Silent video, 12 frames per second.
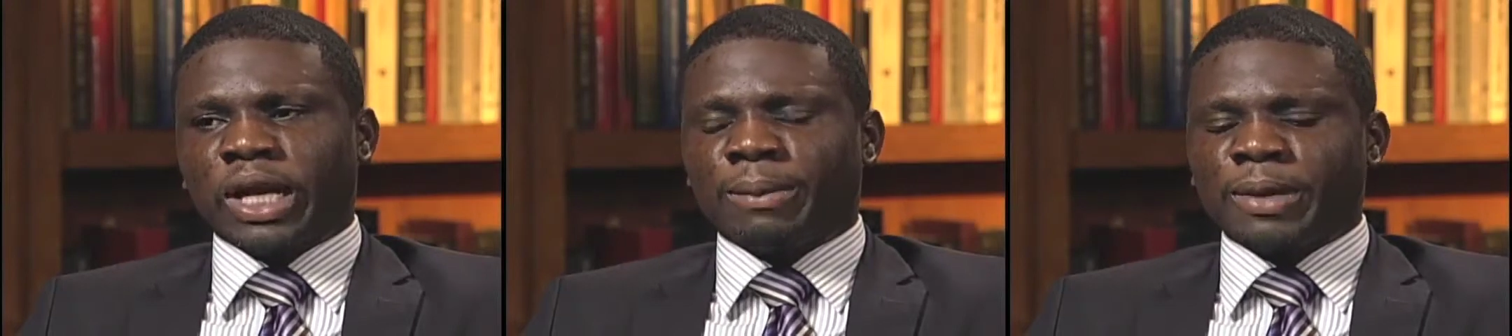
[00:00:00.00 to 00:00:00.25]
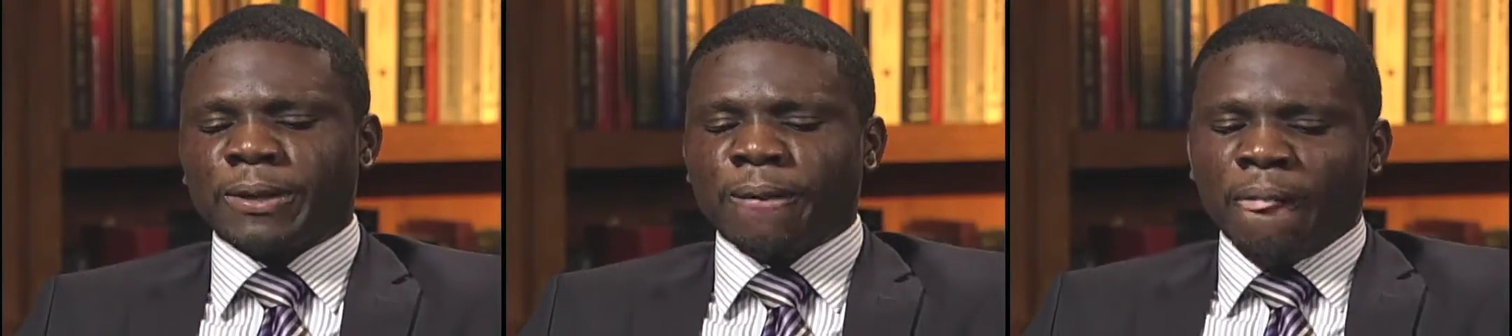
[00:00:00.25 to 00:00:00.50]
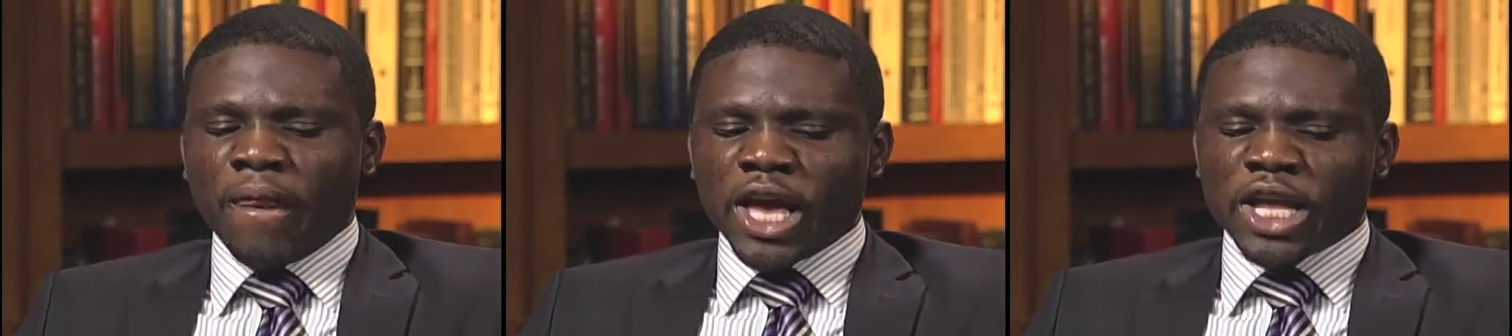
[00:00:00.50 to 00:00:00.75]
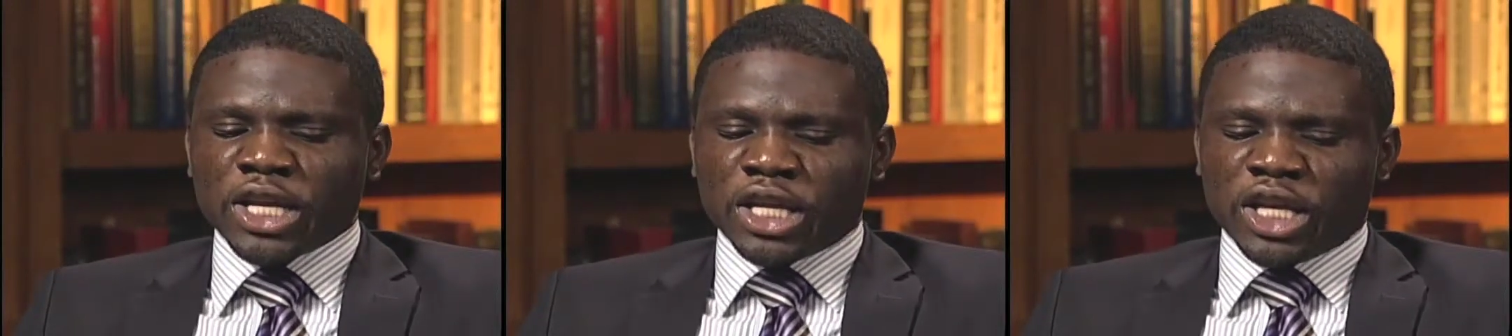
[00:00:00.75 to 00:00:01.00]
I mean,
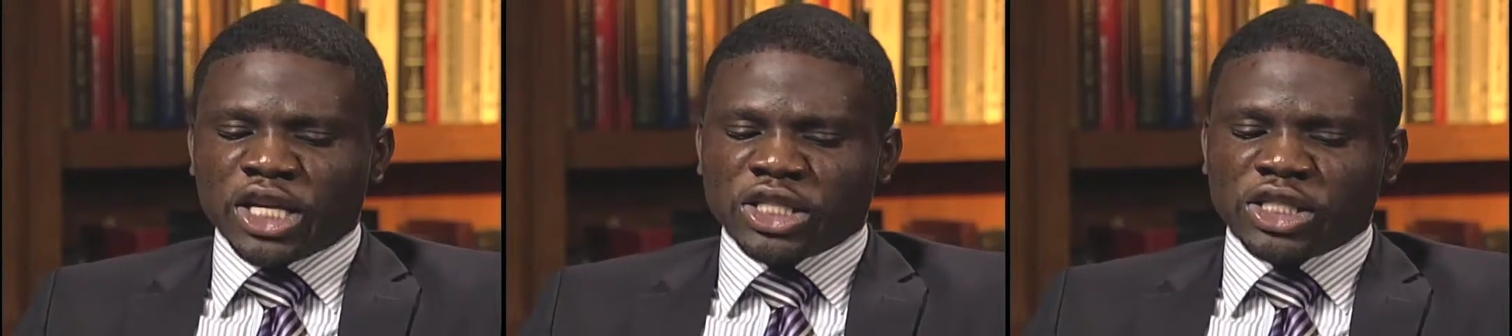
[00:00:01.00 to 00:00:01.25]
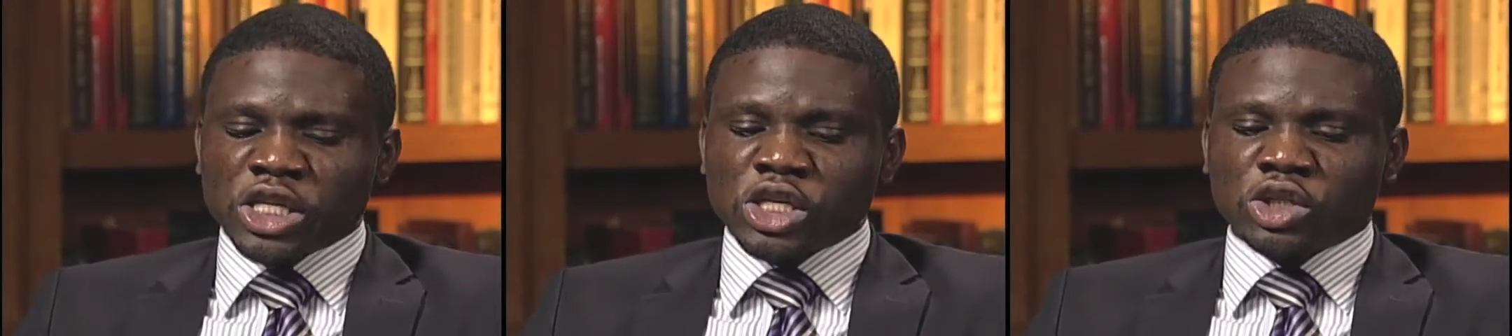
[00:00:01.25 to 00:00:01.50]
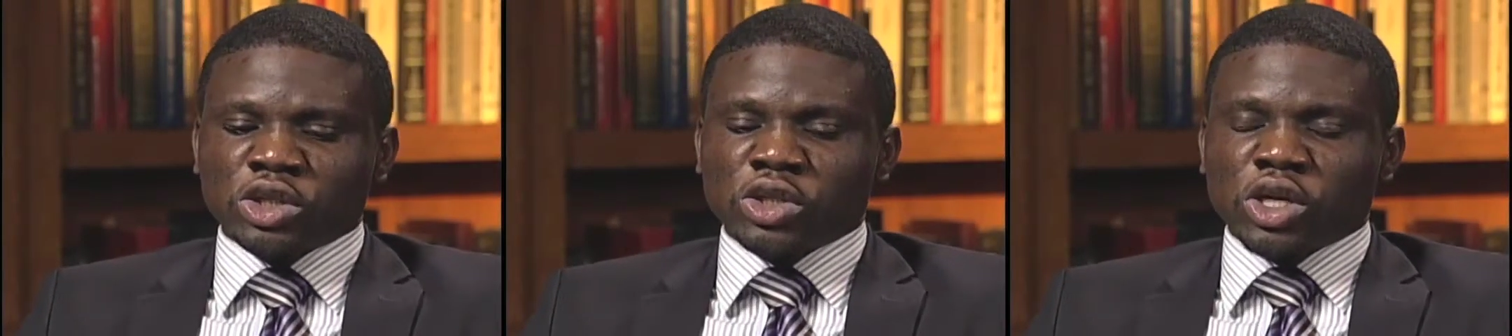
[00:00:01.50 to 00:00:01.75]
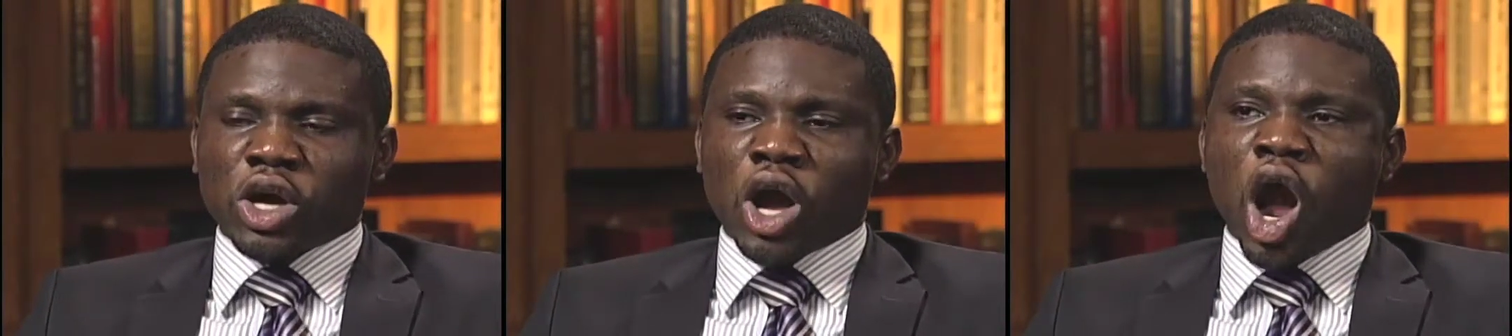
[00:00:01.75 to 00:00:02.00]
in a sense,
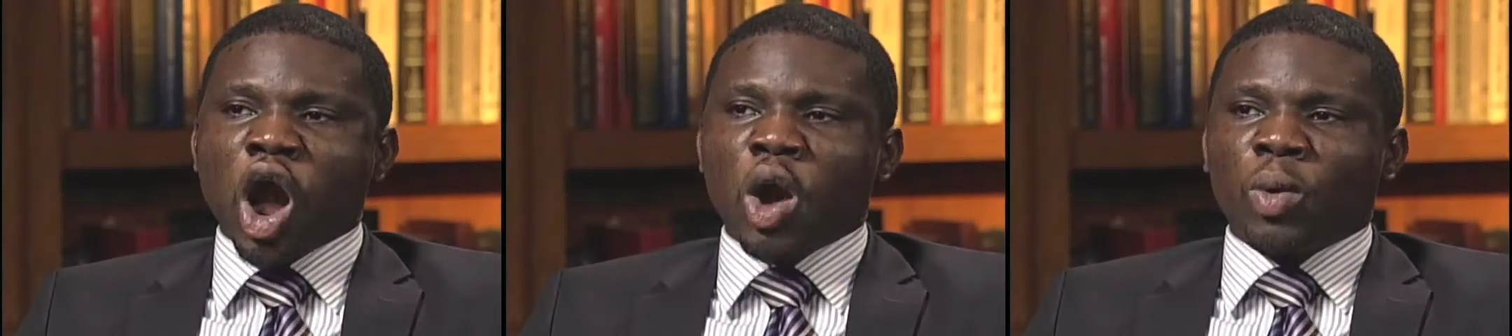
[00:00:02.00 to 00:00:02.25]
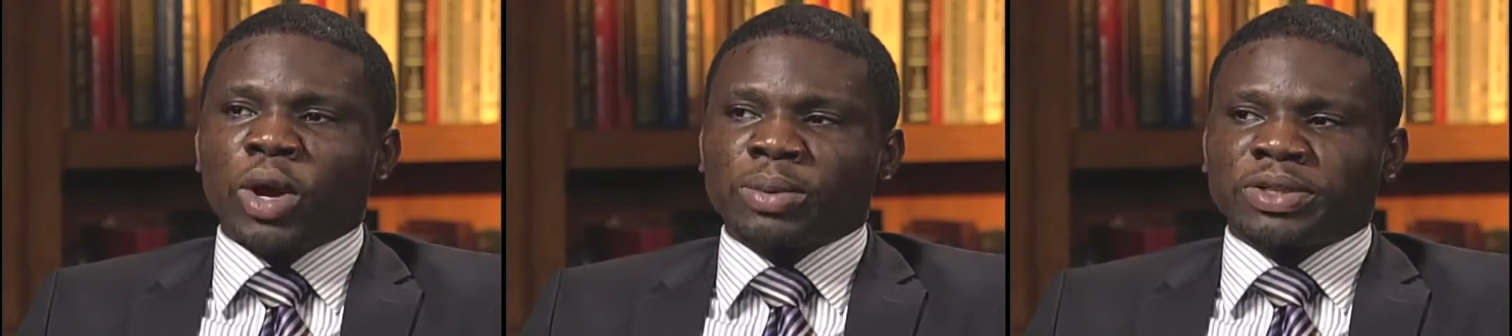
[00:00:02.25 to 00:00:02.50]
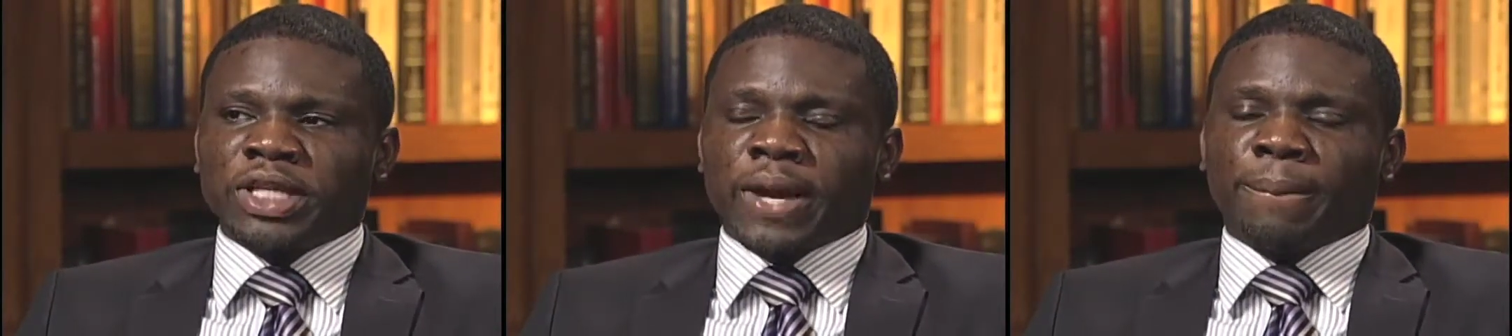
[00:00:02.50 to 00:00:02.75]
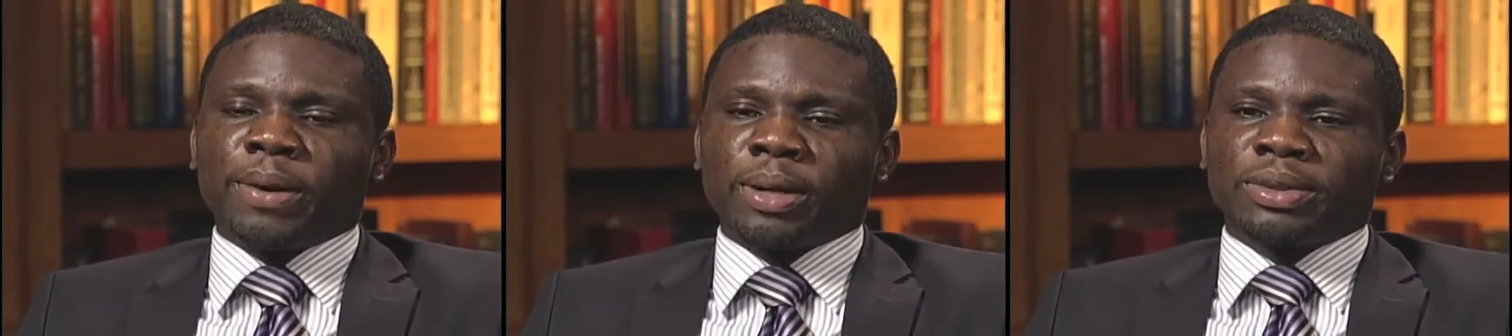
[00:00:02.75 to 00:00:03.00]
our
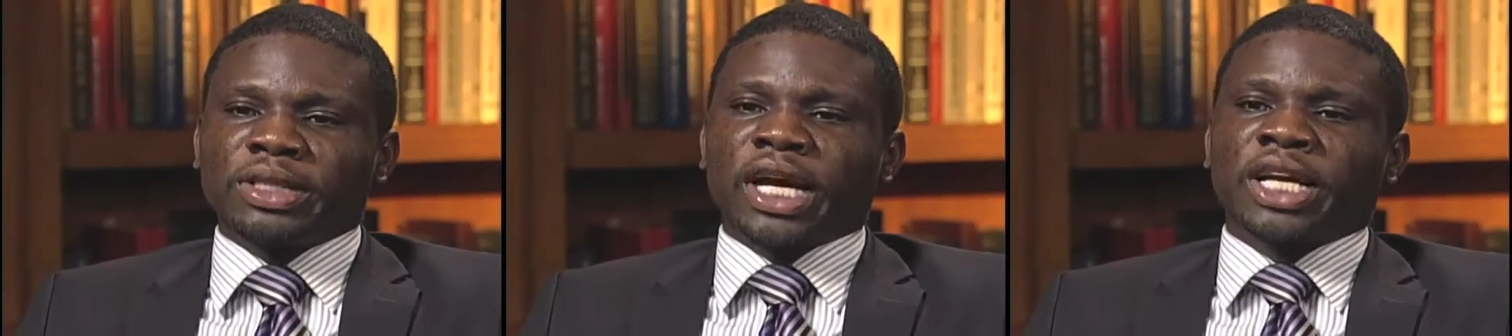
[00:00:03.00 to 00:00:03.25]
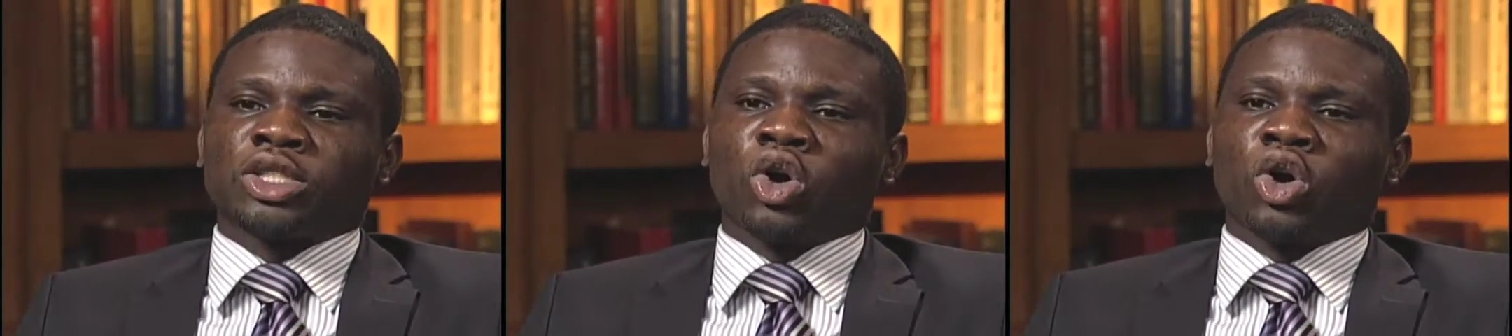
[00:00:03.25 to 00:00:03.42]
website publicizes